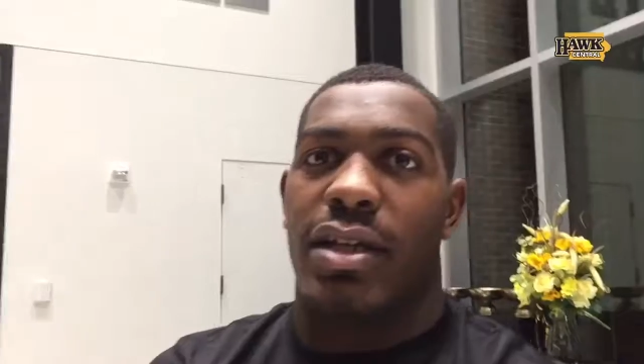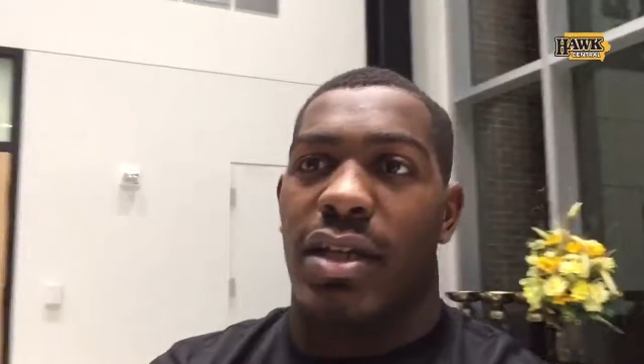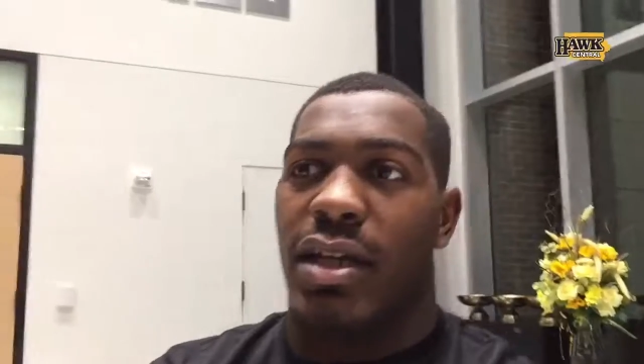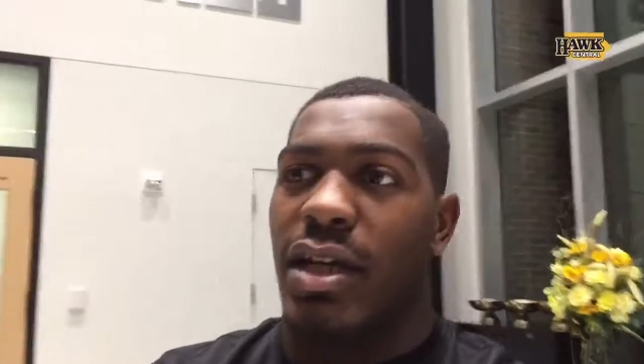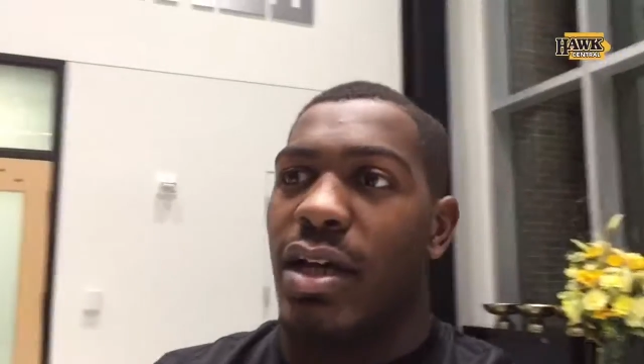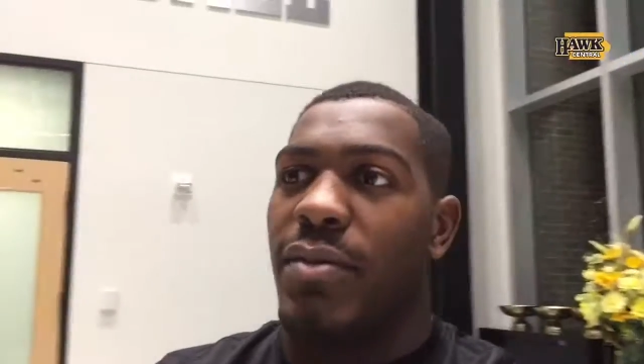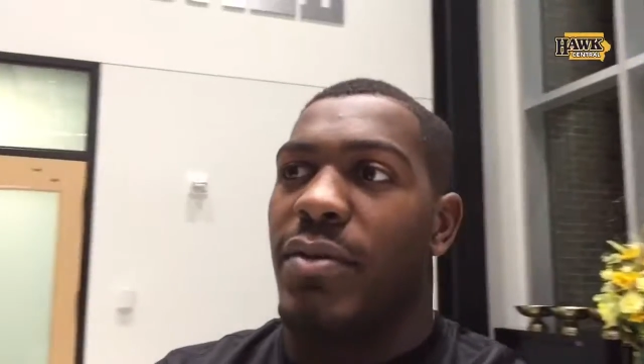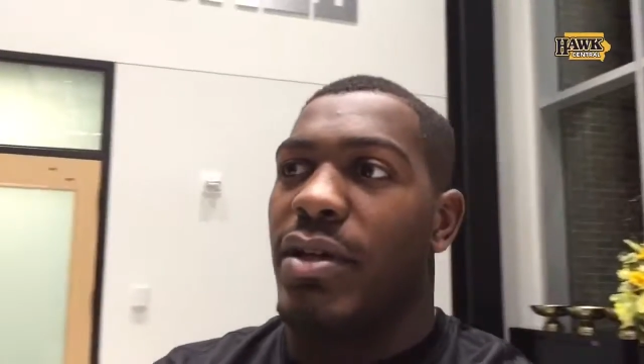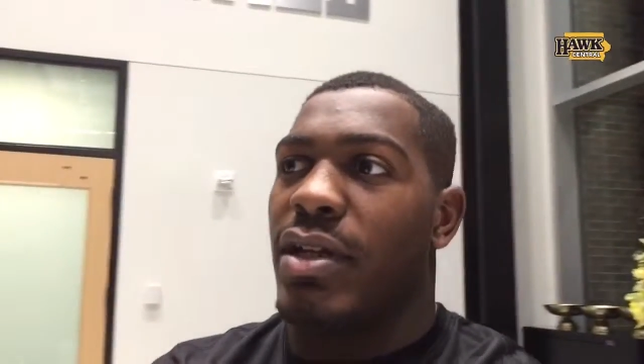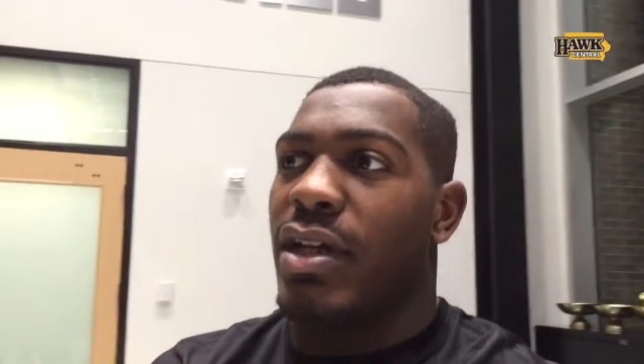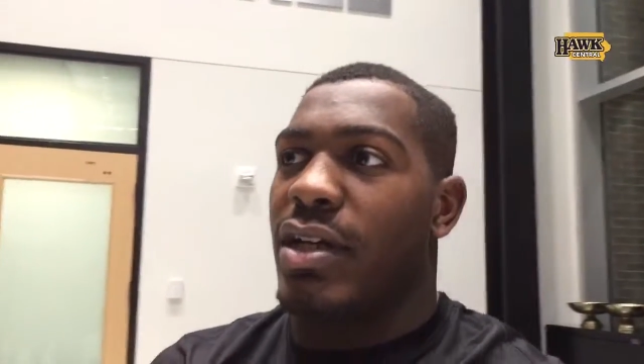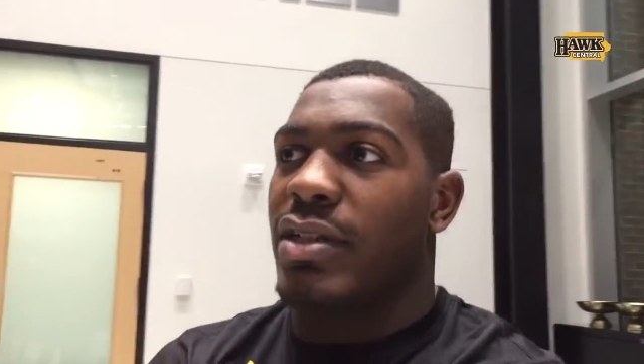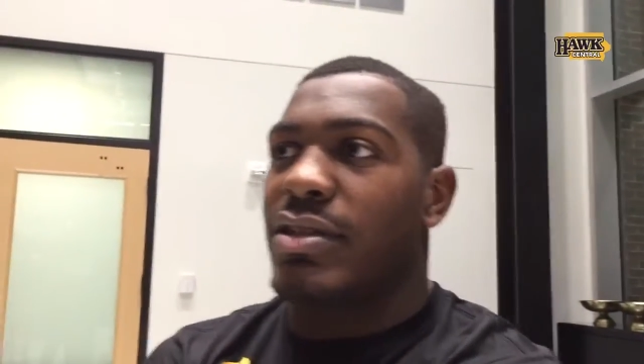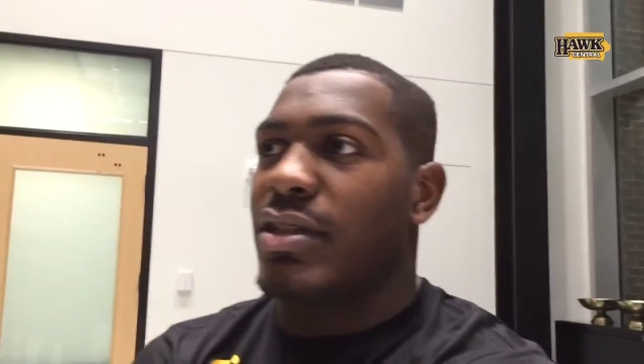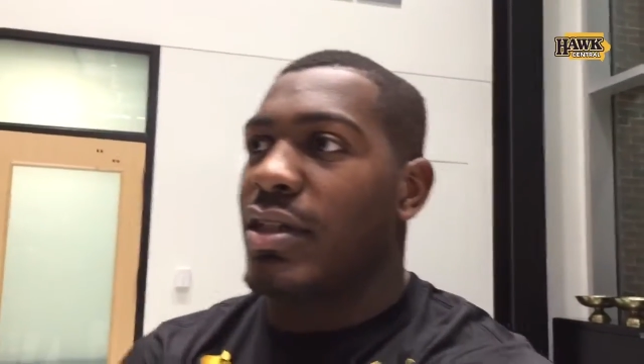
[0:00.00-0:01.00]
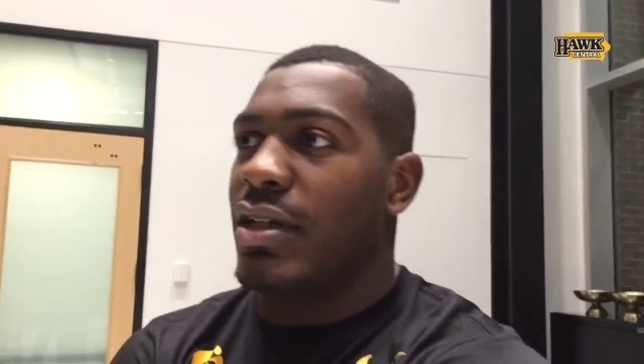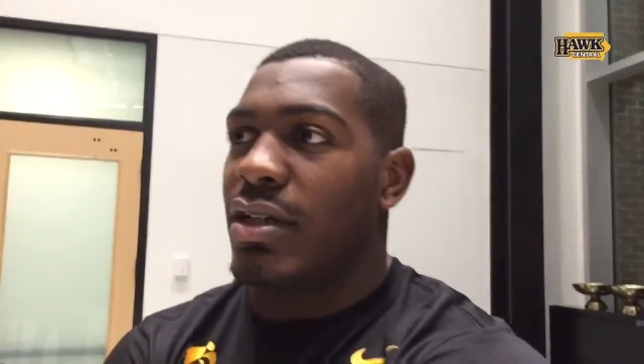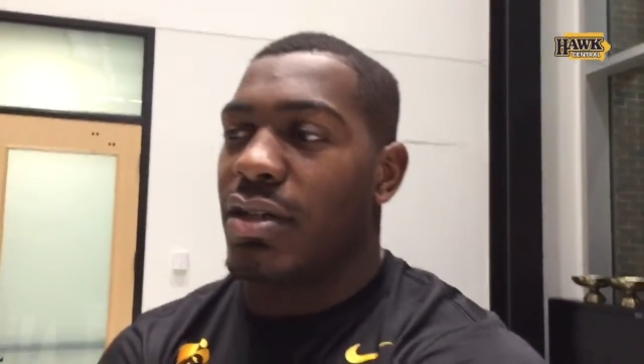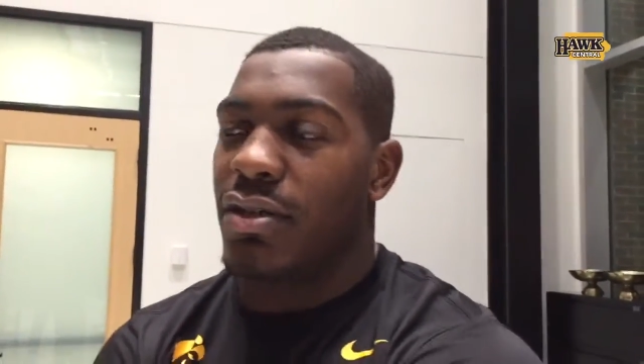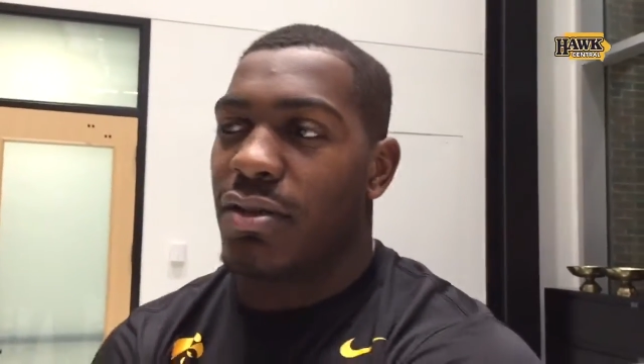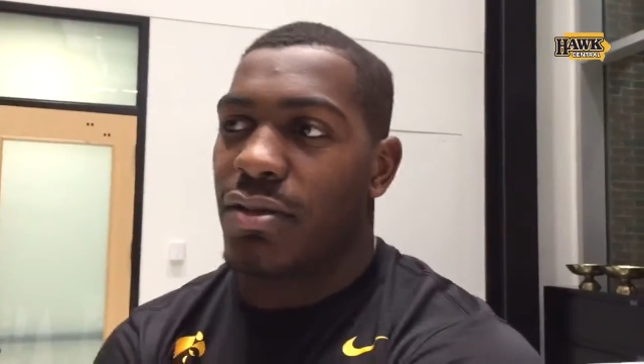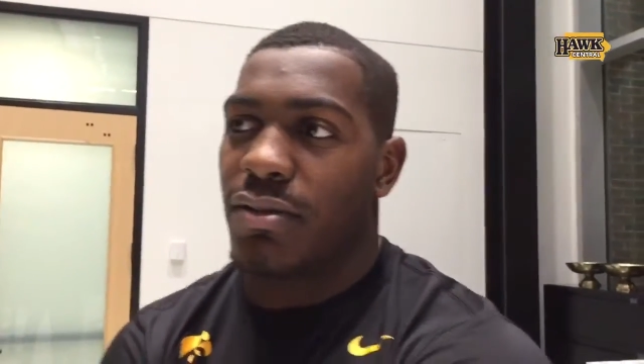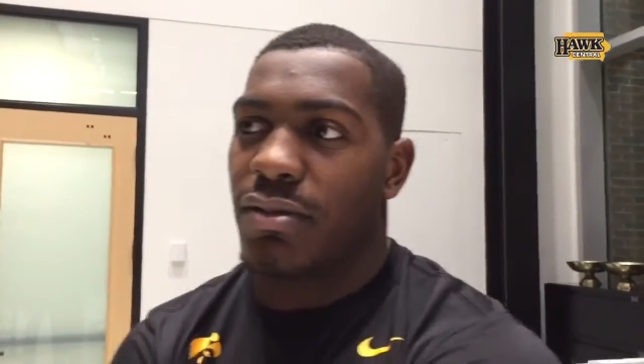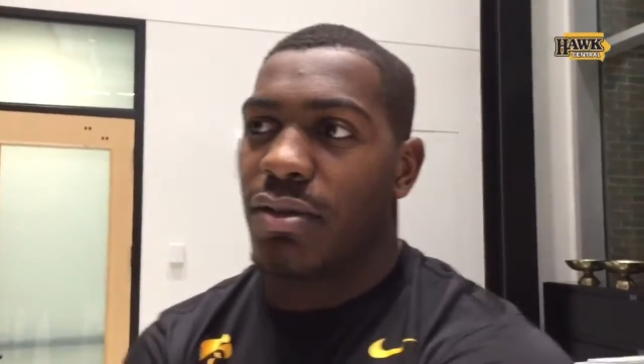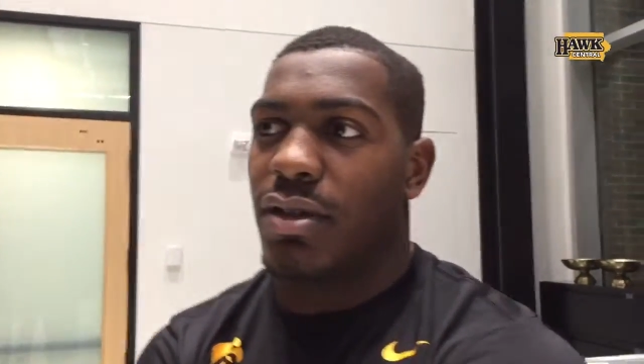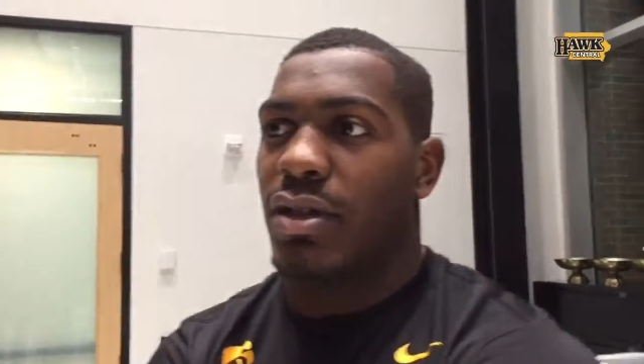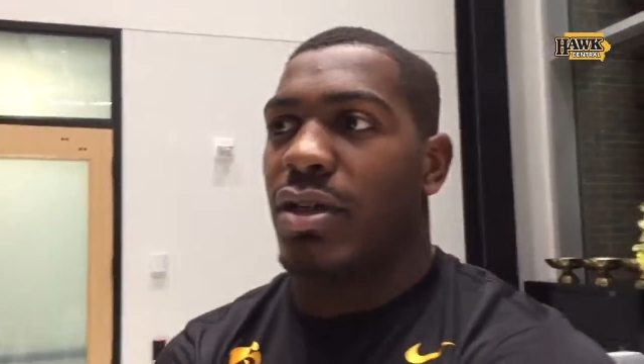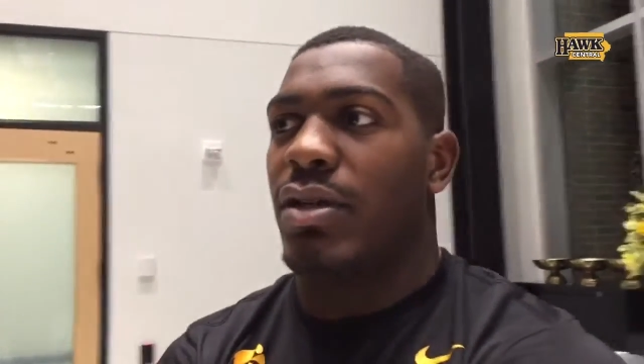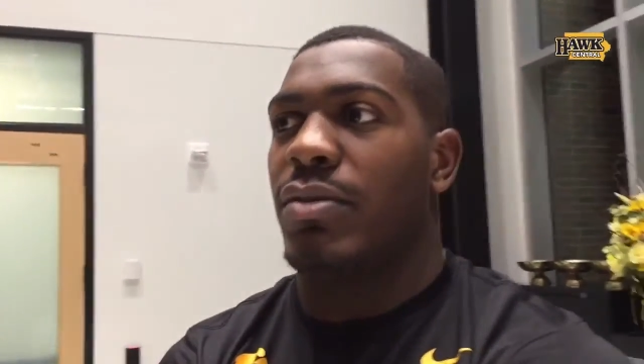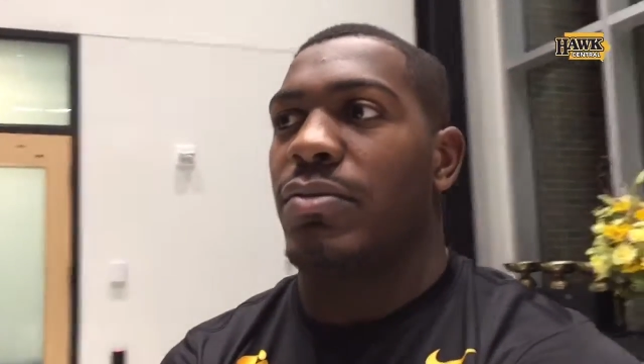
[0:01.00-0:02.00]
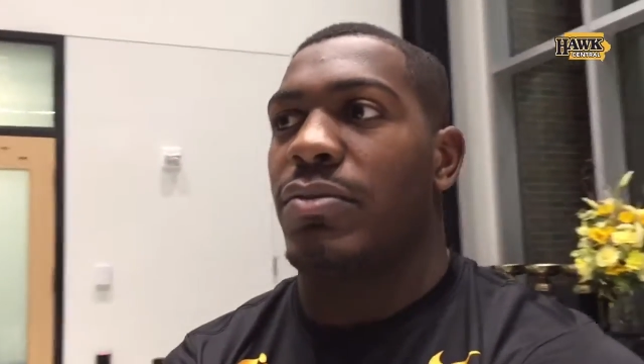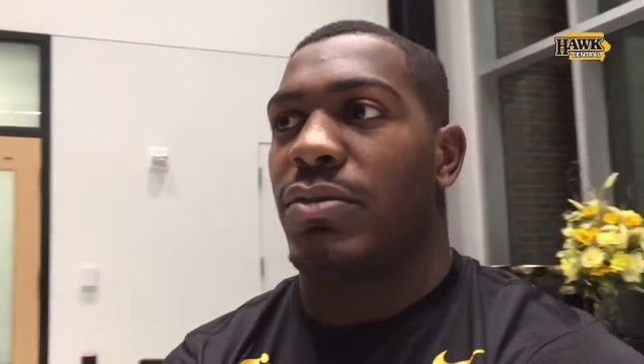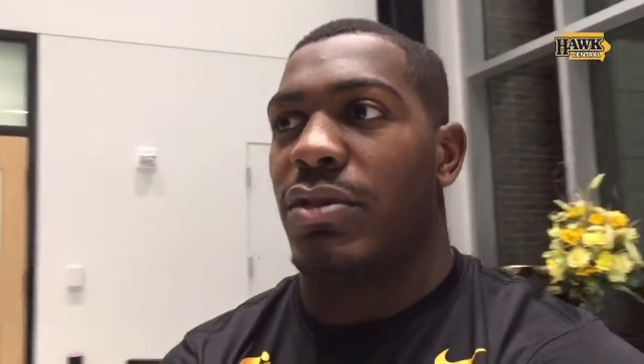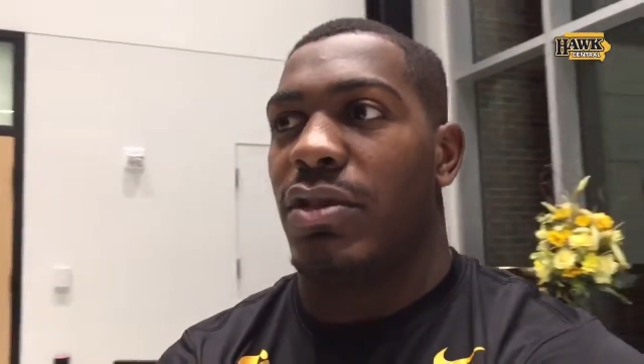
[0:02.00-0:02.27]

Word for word: Yeah, I mean, like I said, you know, um,